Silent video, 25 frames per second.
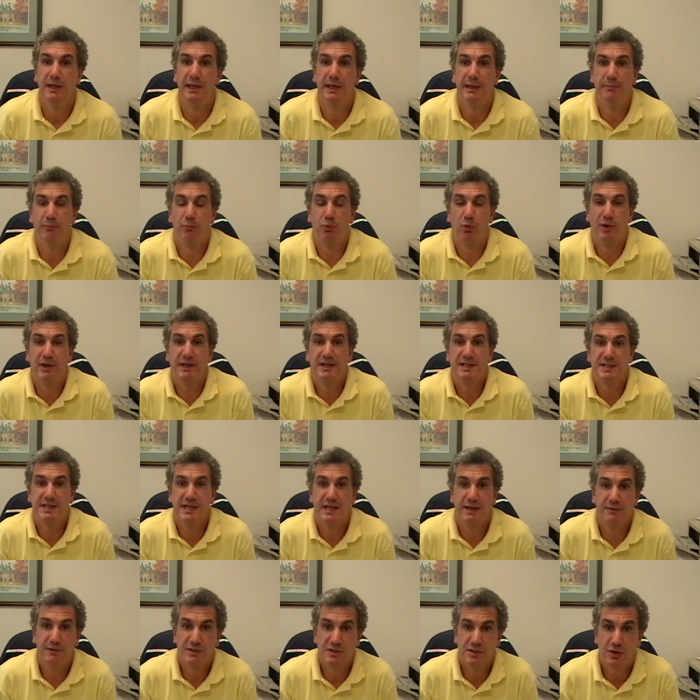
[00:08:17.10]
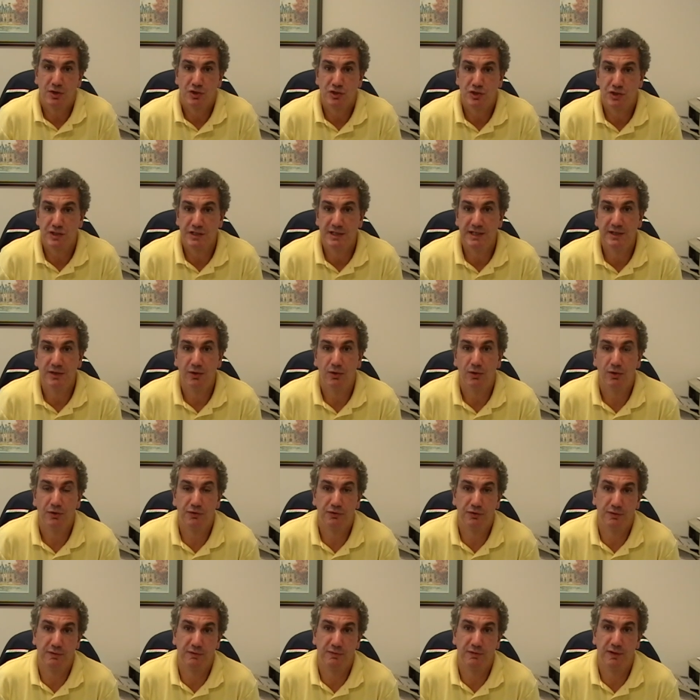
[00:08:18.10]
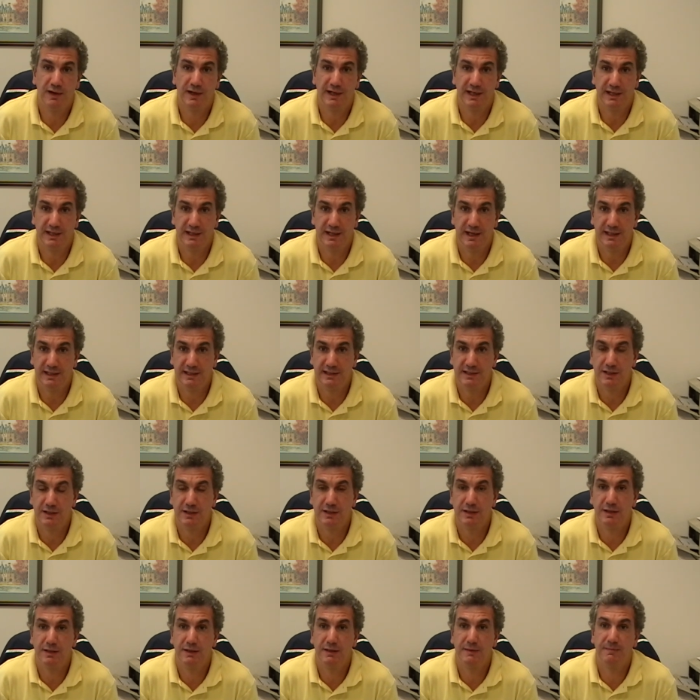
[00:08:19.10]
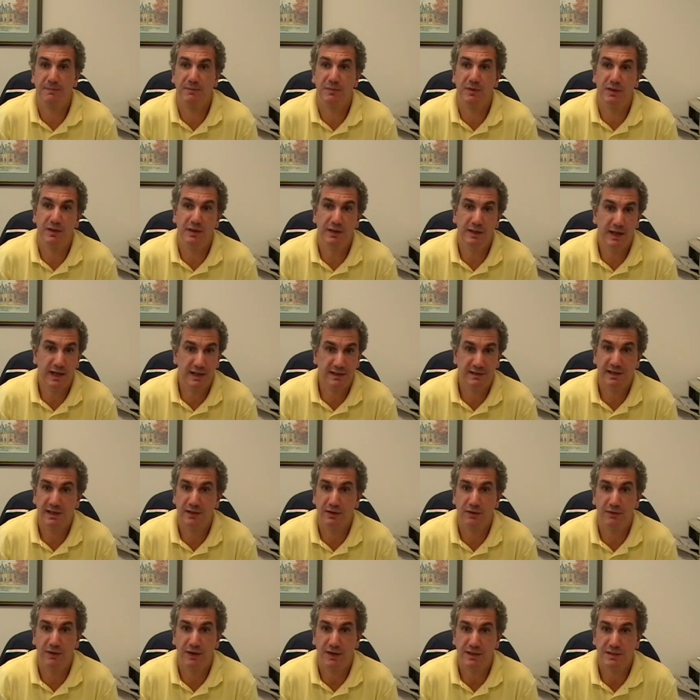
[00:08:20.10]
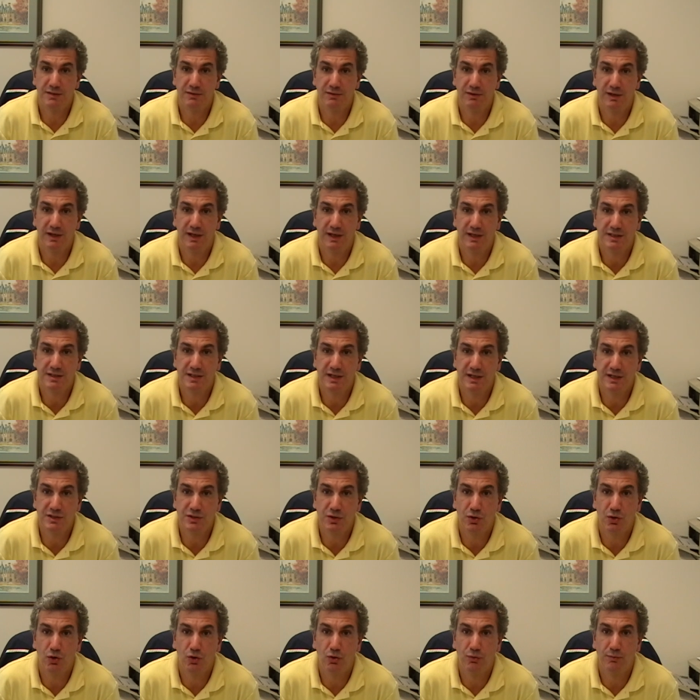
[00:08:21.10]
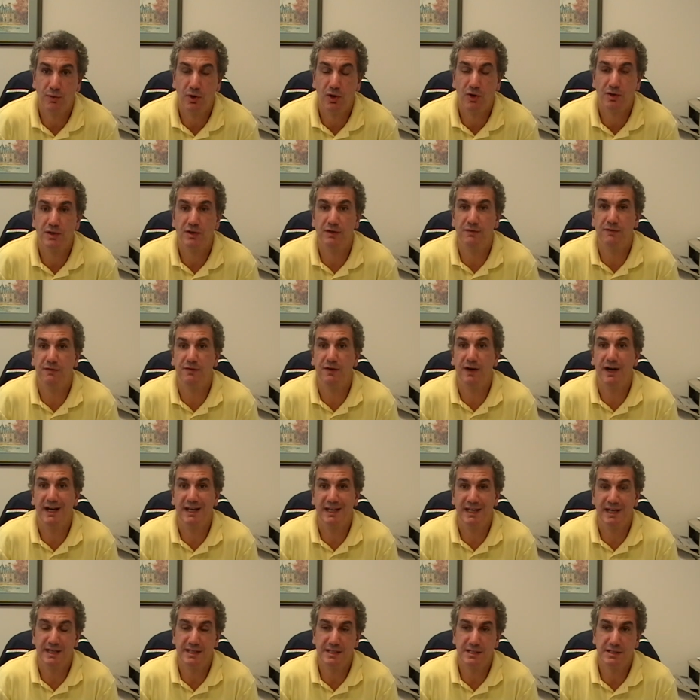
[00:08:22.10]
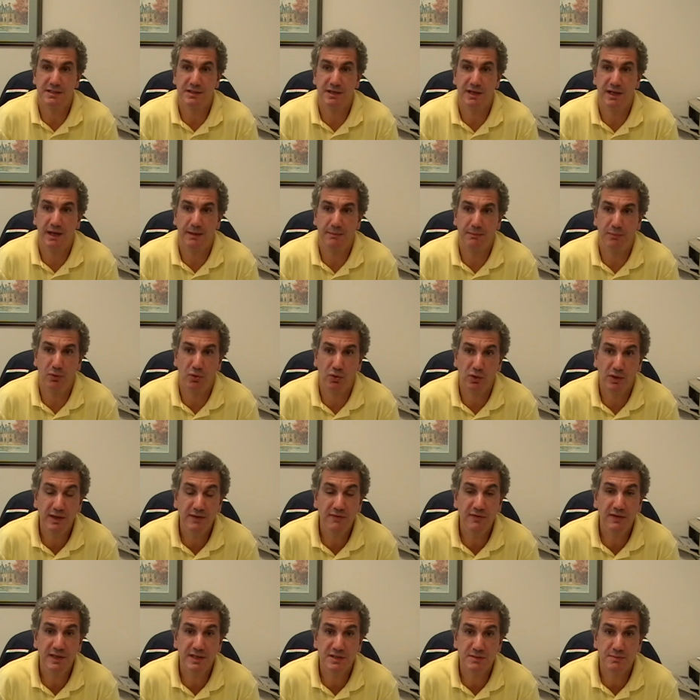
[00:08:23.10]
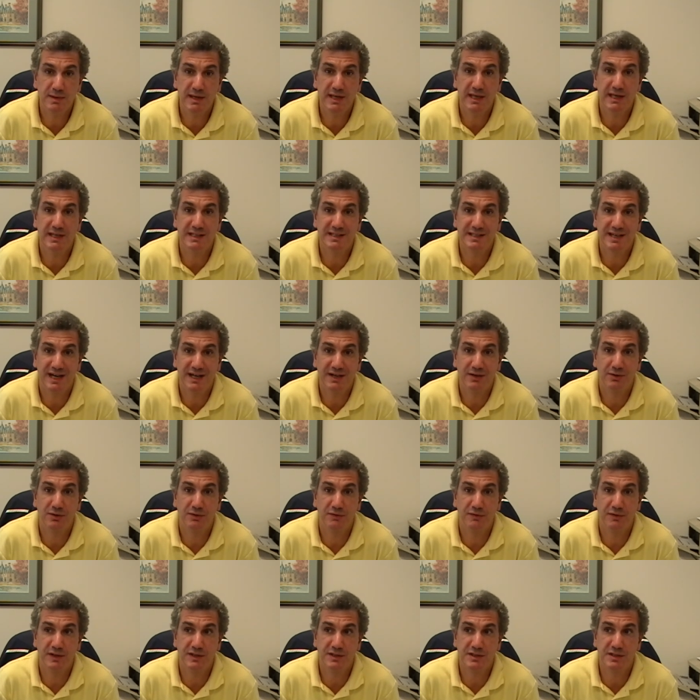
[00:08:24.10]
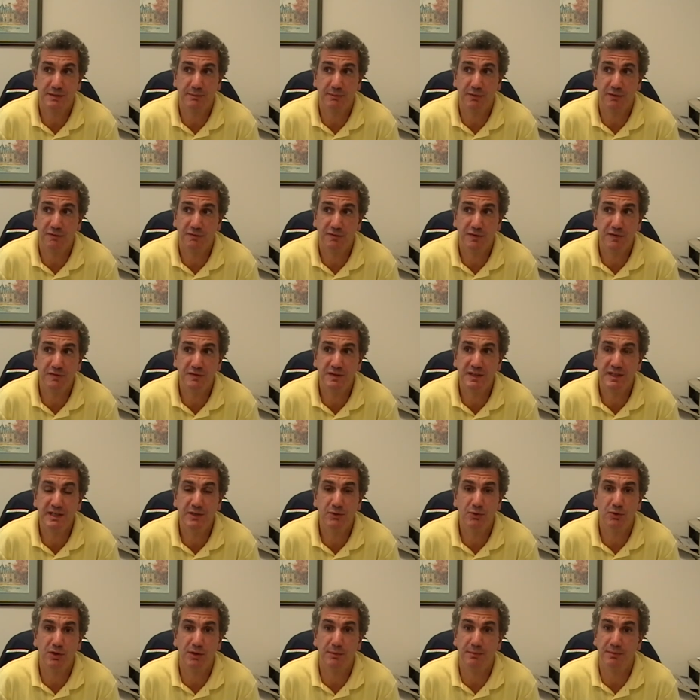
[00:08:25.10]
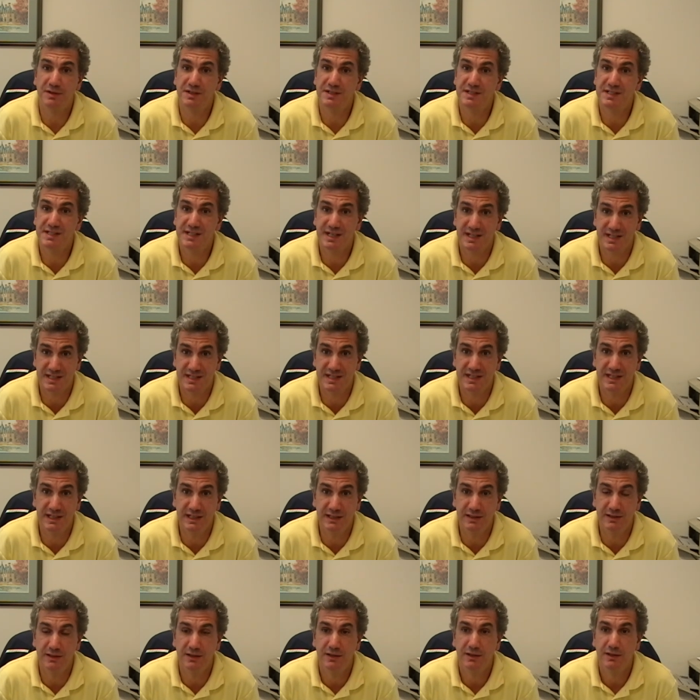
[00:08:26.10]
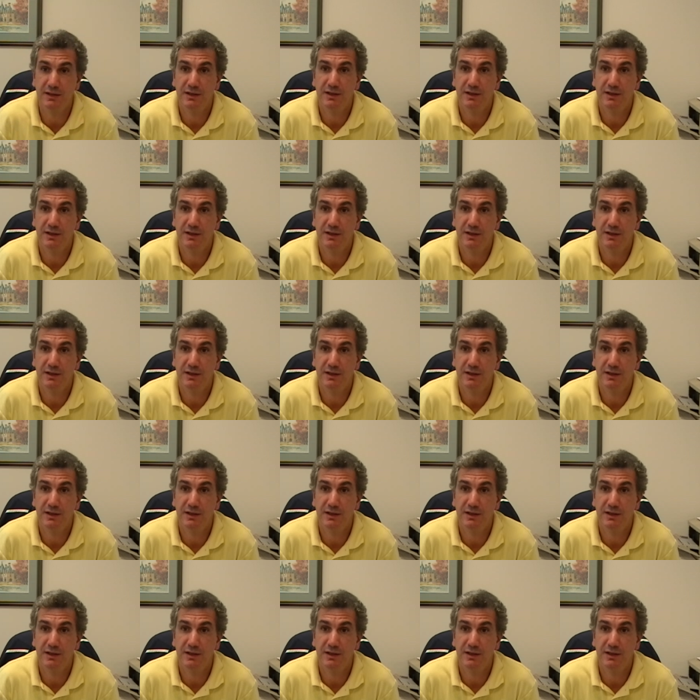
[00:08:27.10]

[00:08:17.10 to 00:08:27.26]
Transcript: In Buenos Aires, Argentina, also Friday night, not televised to the United States, Omar Narvaez, I believe he is making title defense number 15 or number 16